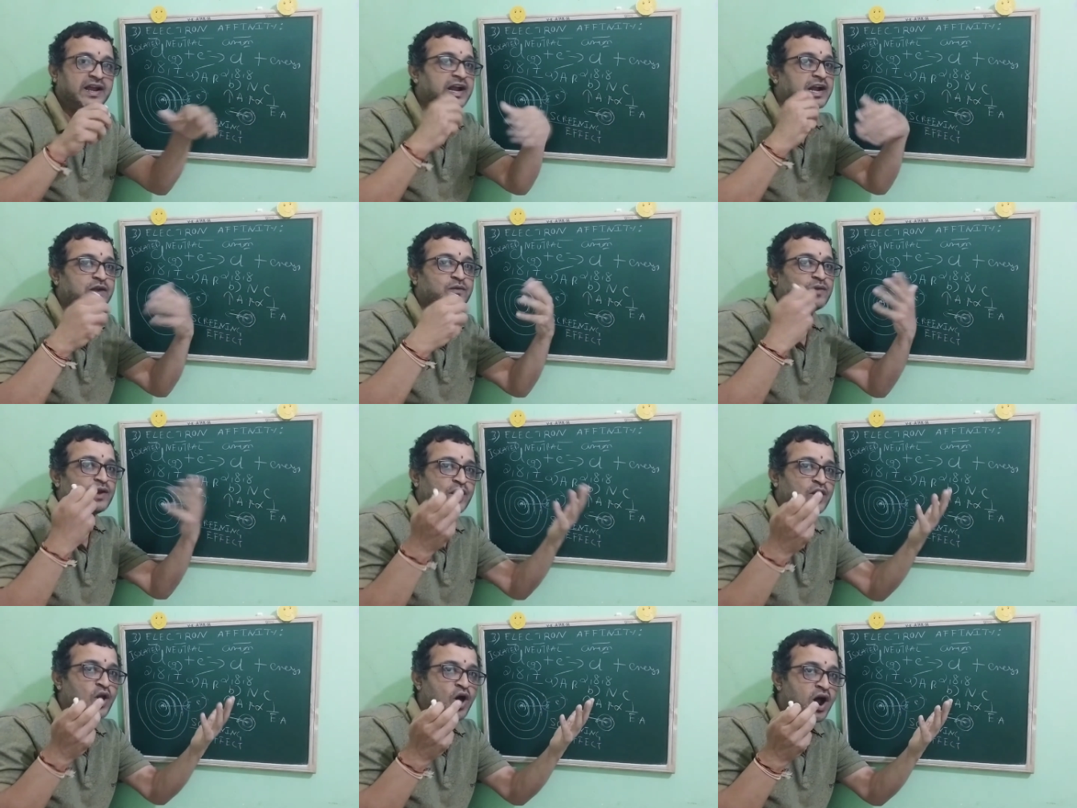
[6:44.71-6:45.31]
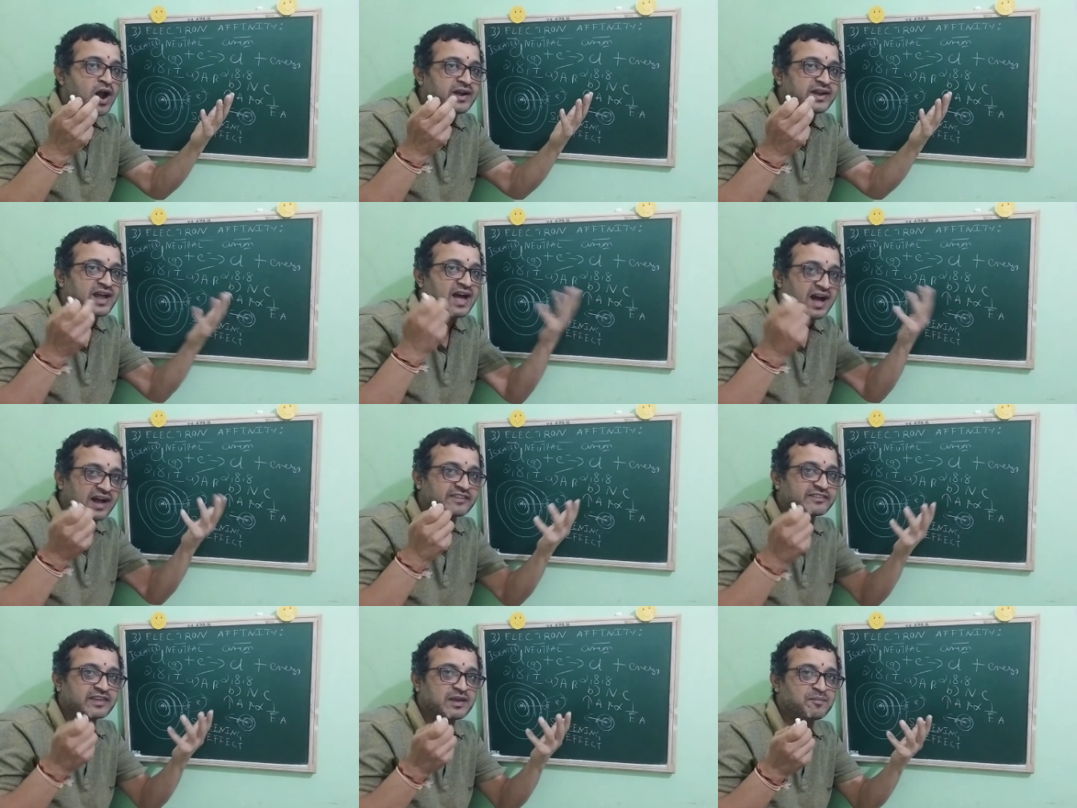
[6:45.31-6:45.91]
It will not
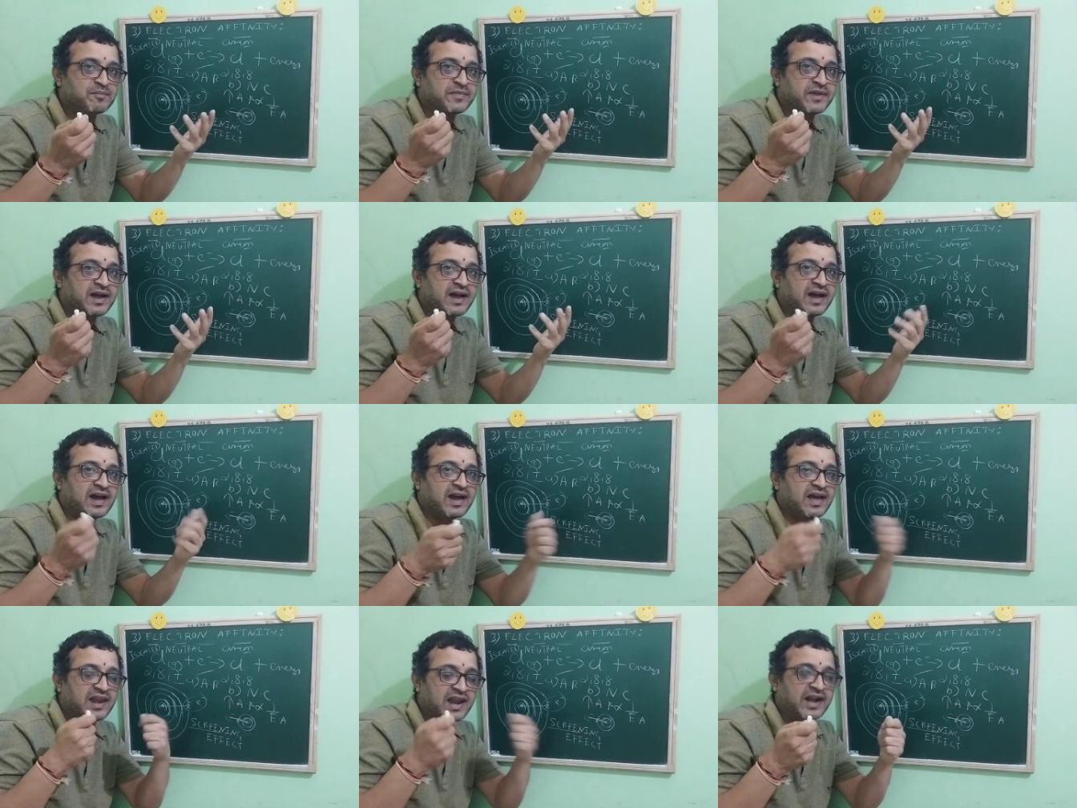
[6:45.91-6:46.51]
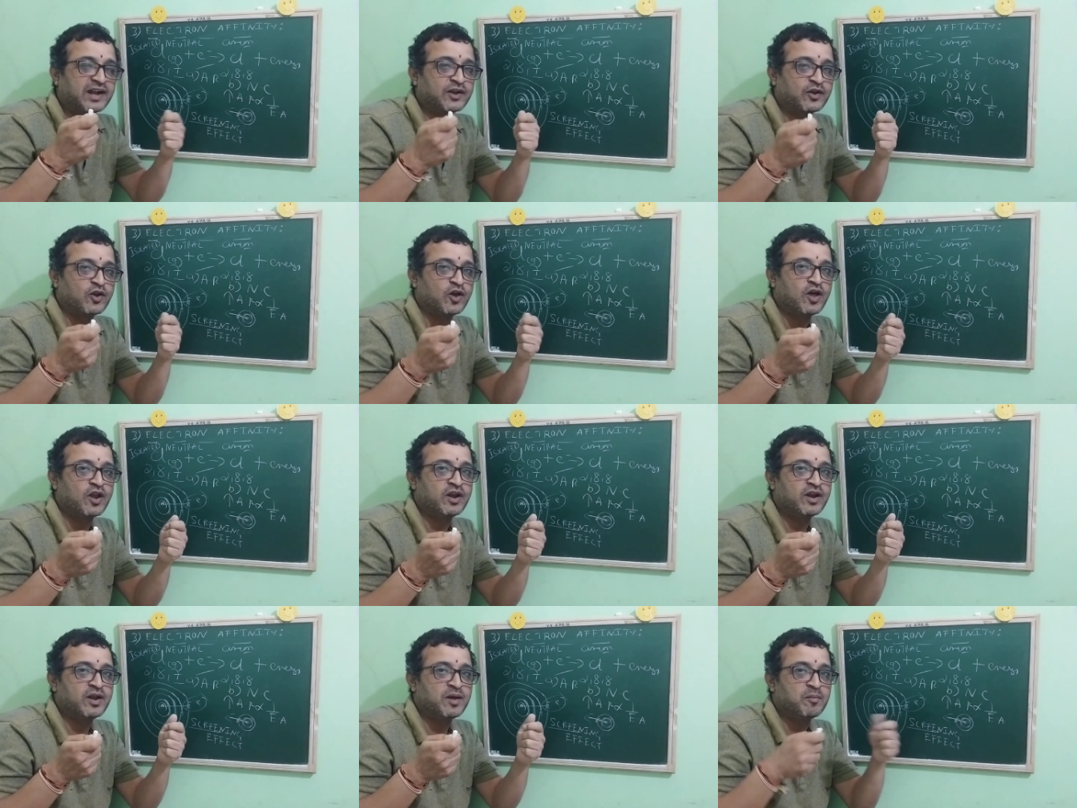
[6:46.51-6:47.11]
accept the
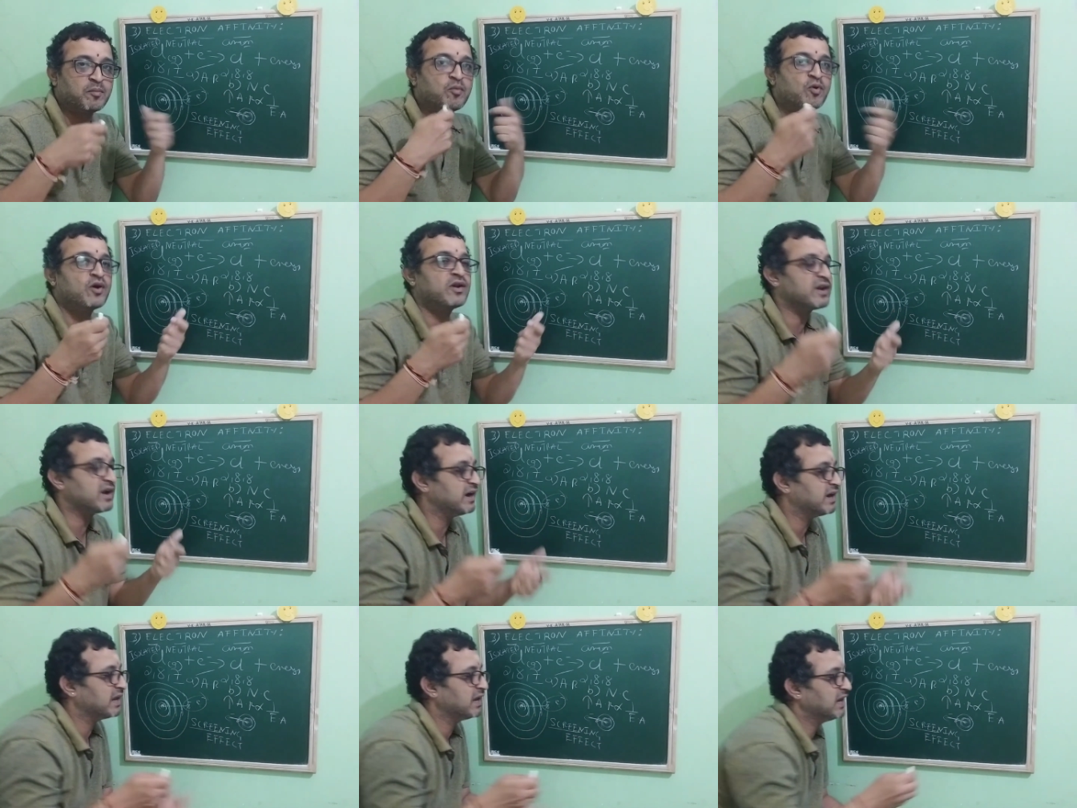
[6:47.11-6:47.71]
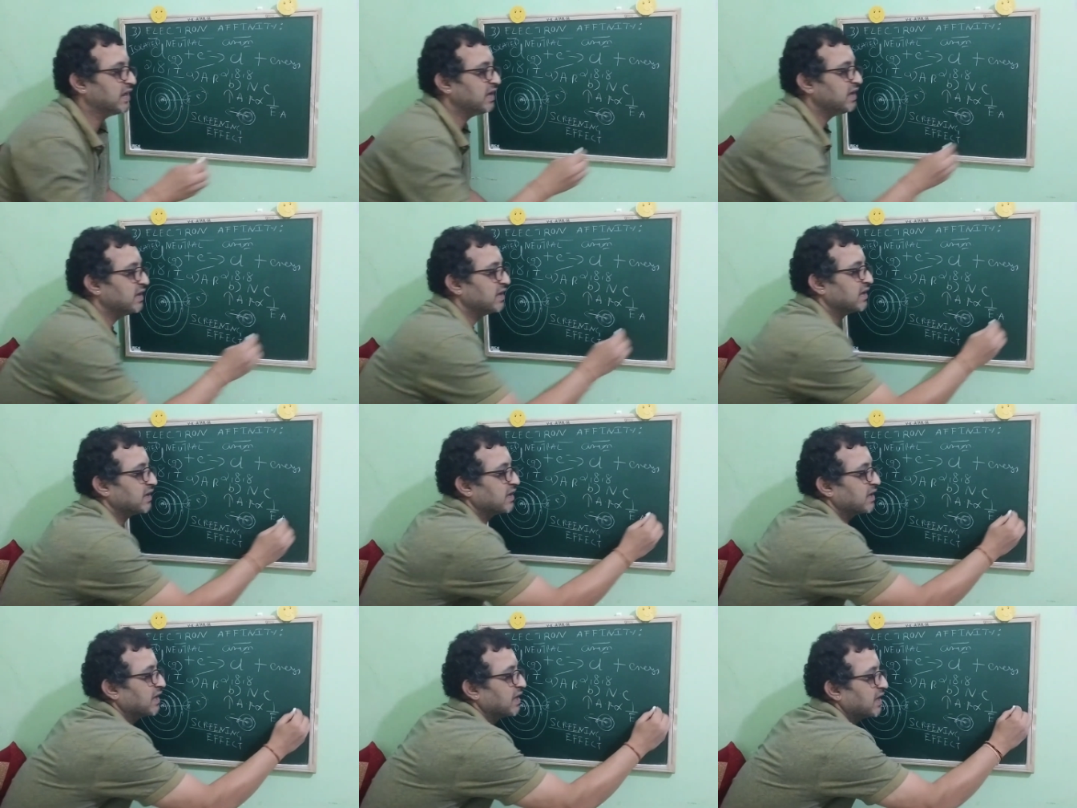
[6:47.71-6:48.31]
electron more
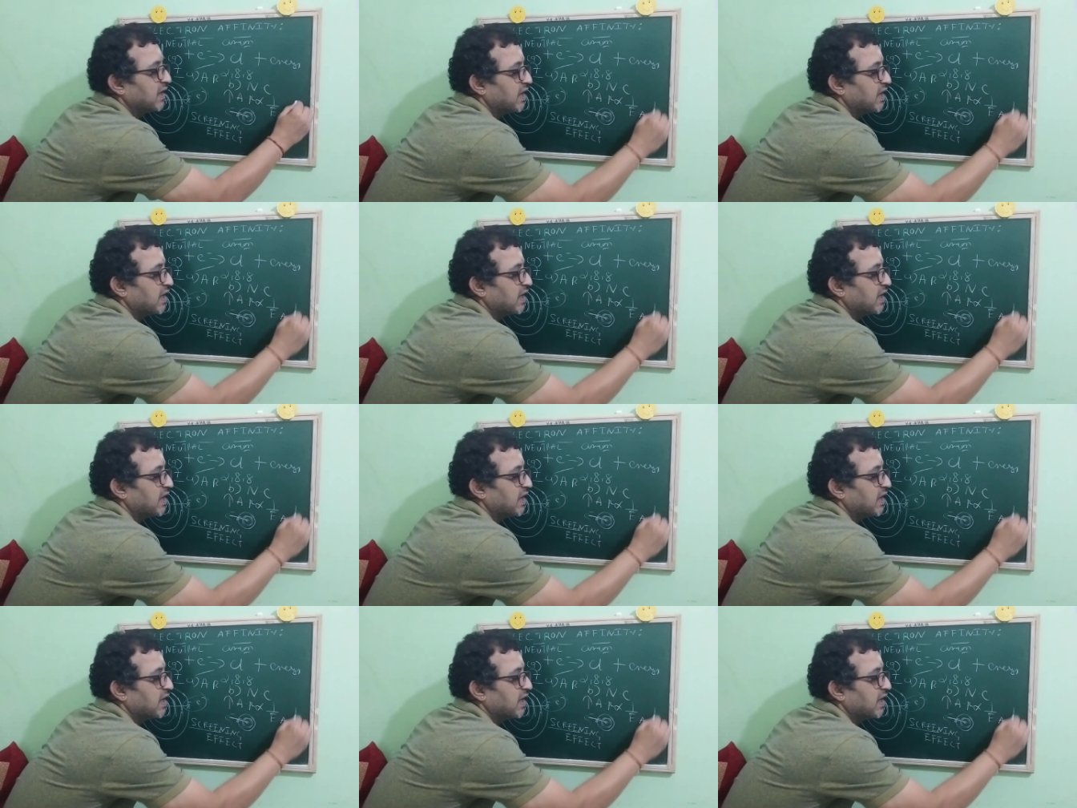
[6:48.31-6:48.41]
readily,